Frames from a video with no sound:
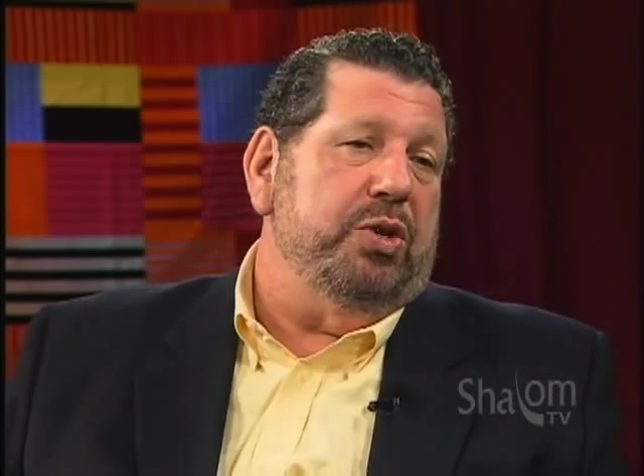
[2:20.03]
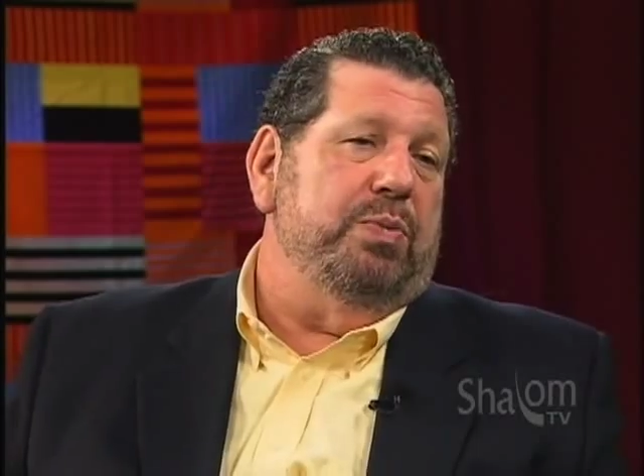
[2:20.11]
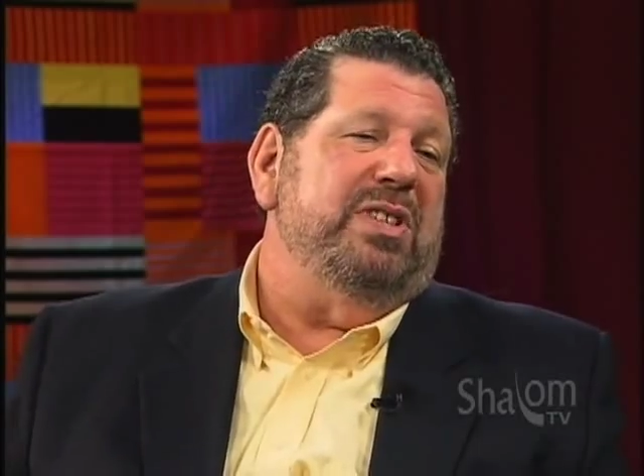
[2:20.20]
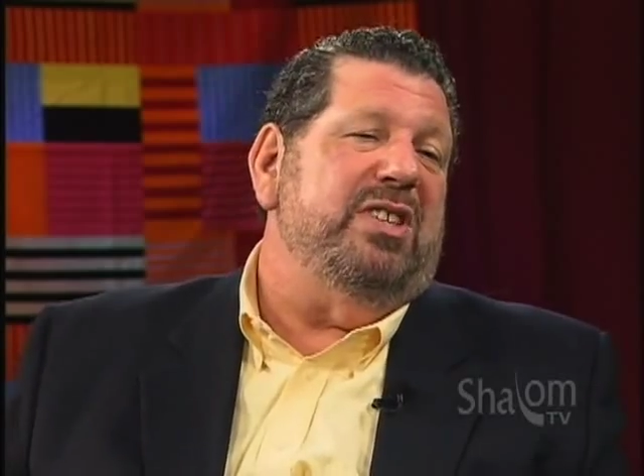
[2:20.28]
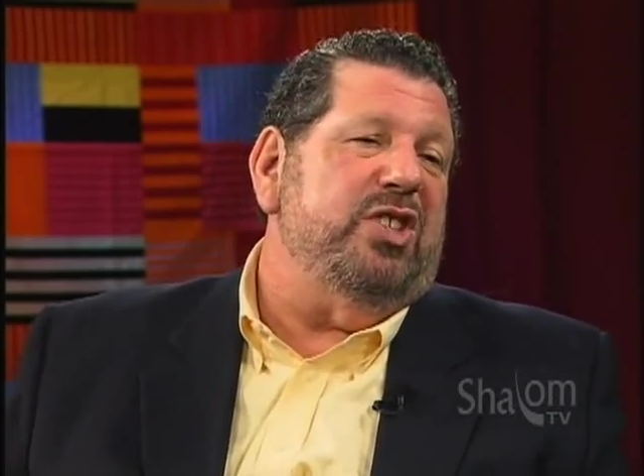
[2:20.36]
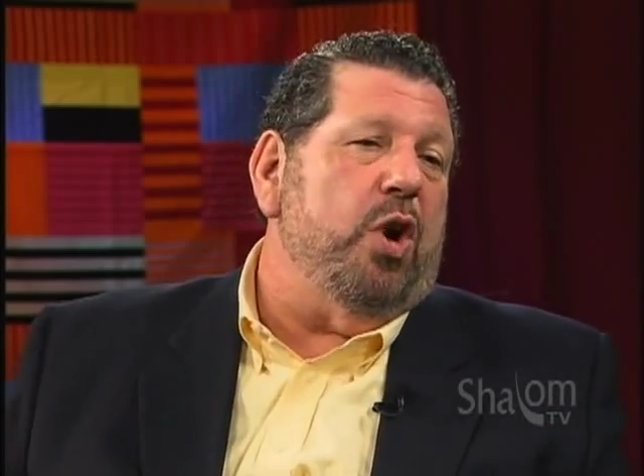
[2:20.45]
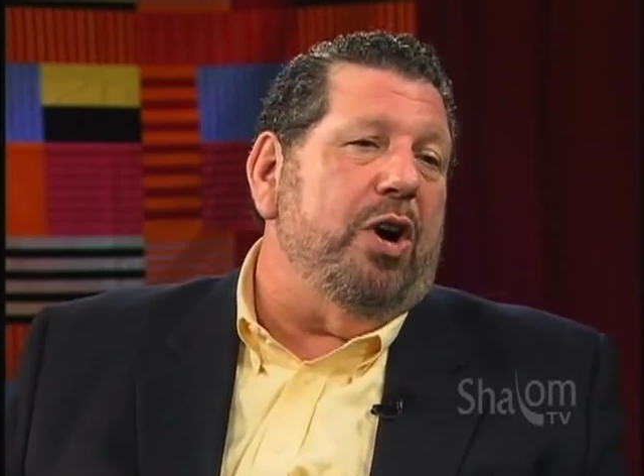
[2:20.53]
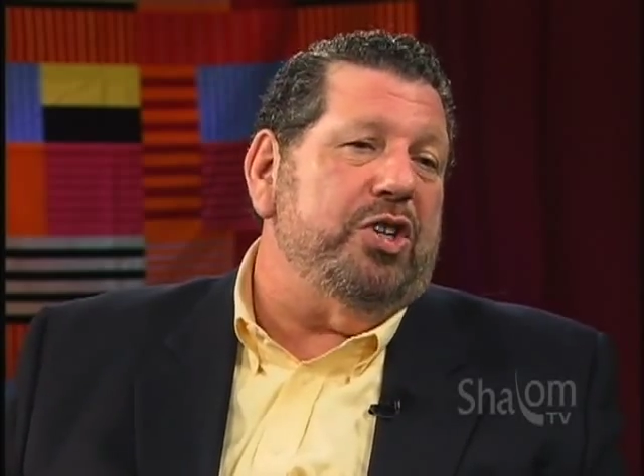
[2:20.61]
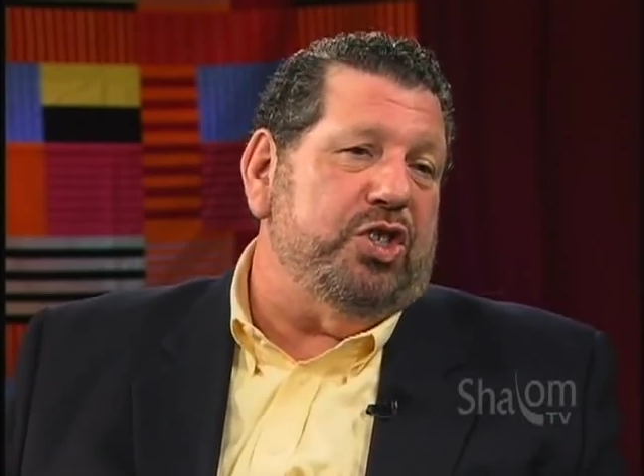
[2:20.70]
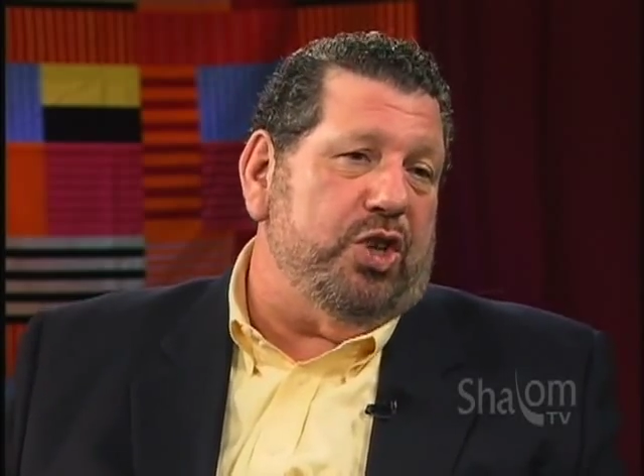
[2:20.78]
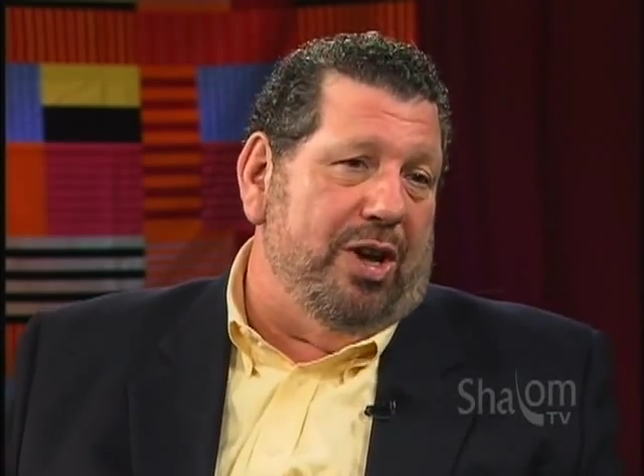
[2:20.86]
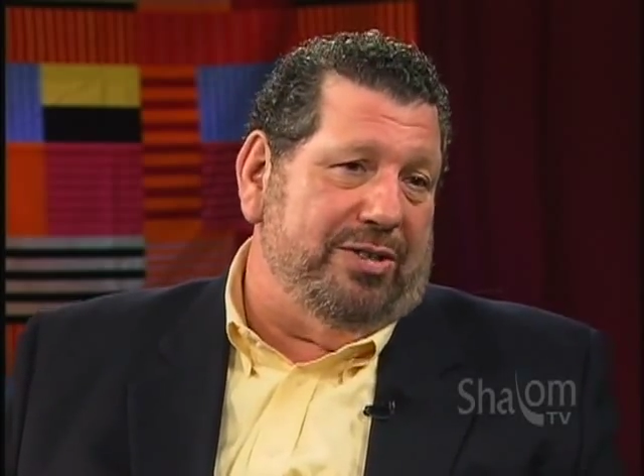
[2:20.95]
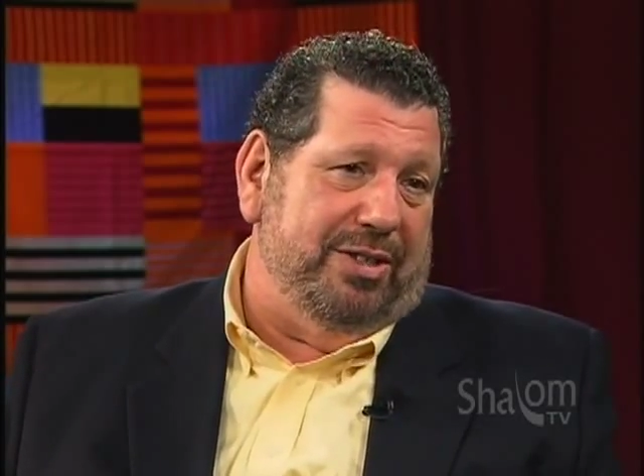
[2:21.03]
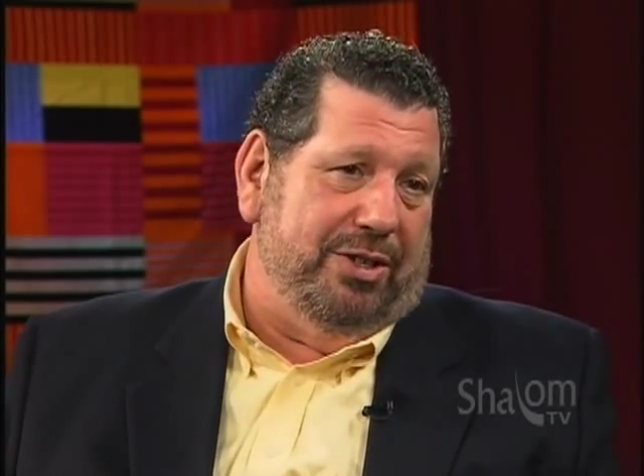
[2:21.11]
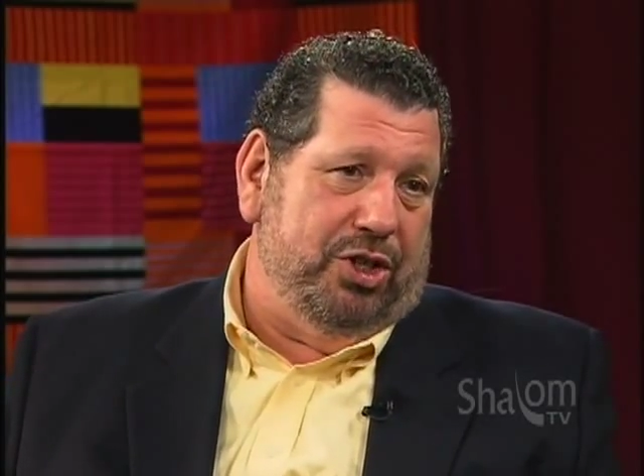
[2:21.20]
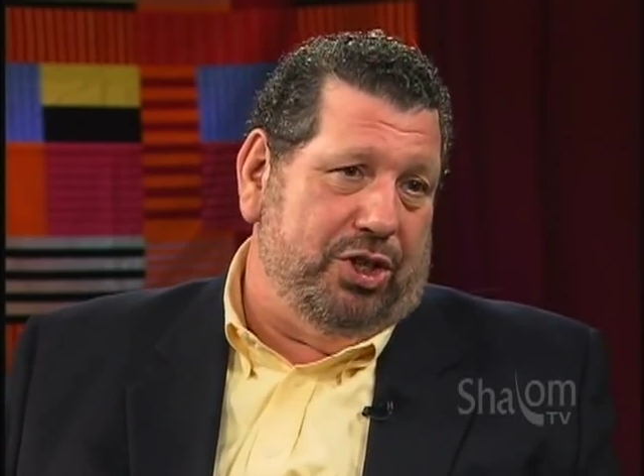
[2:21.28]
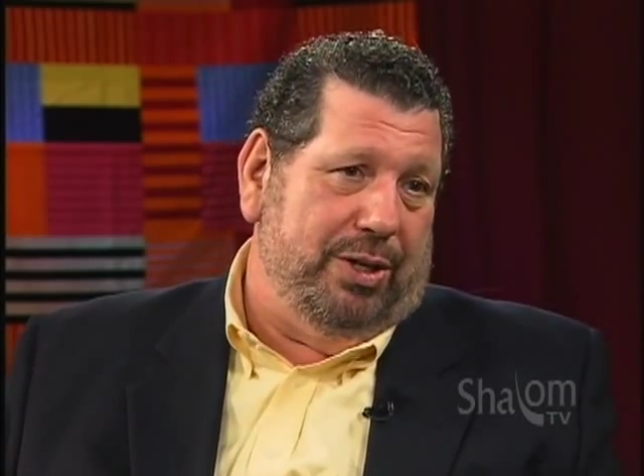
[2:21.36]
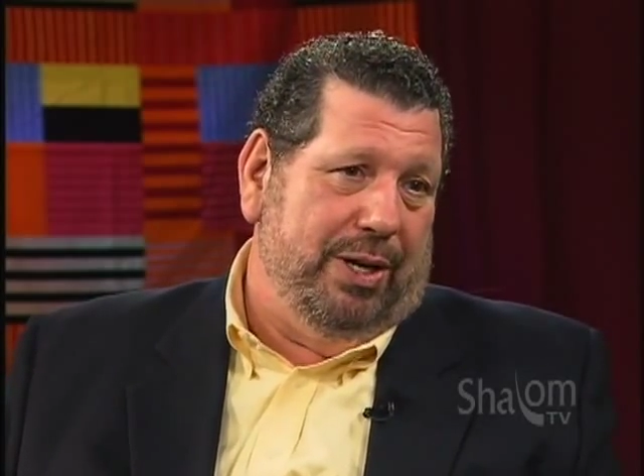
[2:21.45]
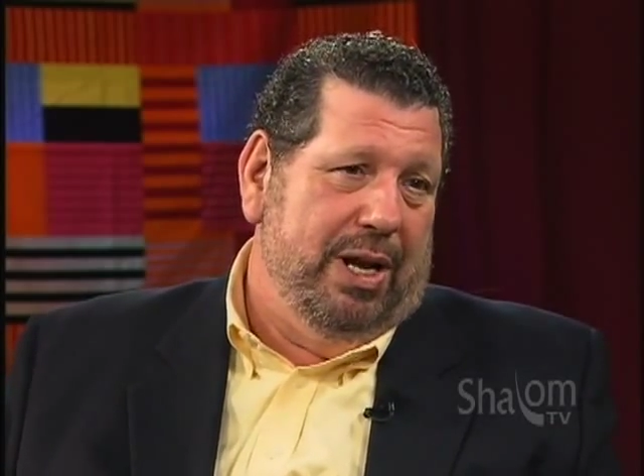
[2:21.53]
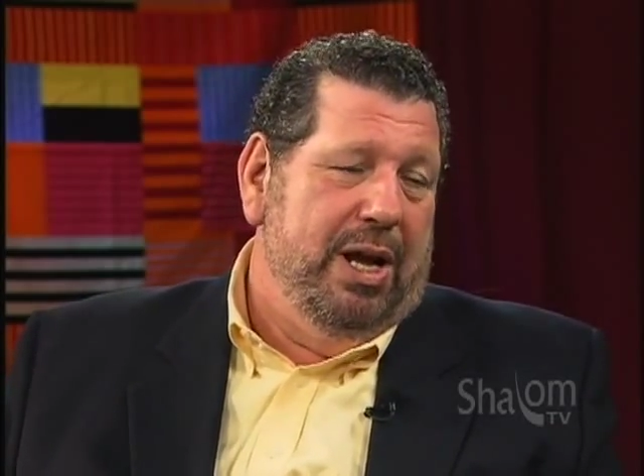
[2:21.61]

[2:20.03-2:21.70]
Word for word: It was a starch sausage.